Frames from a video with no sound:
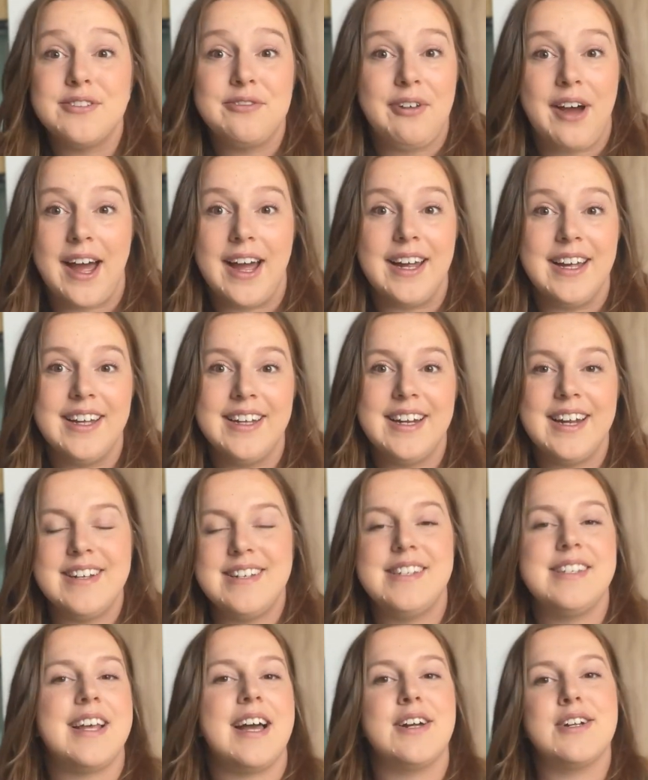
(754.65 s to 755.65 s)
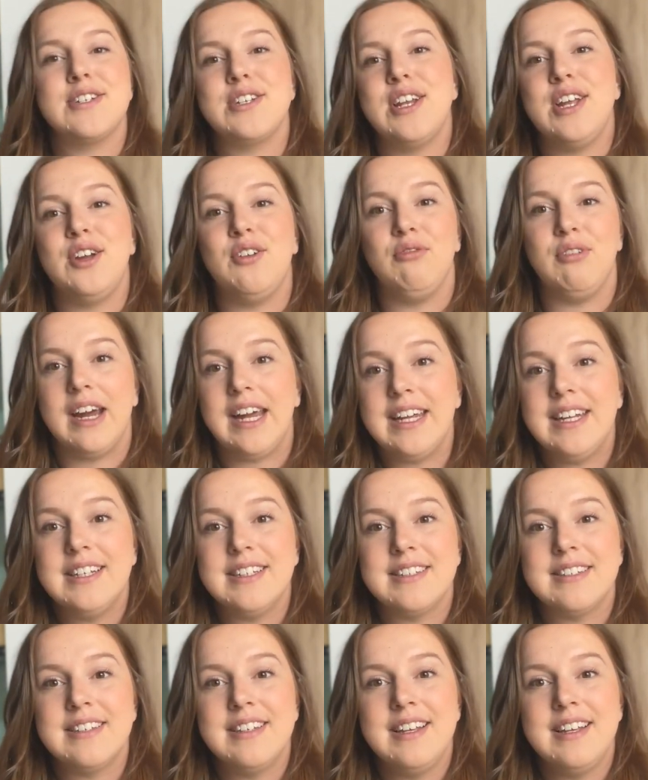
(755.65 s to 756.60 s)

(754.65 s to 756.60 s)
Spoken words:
fine and is actually great,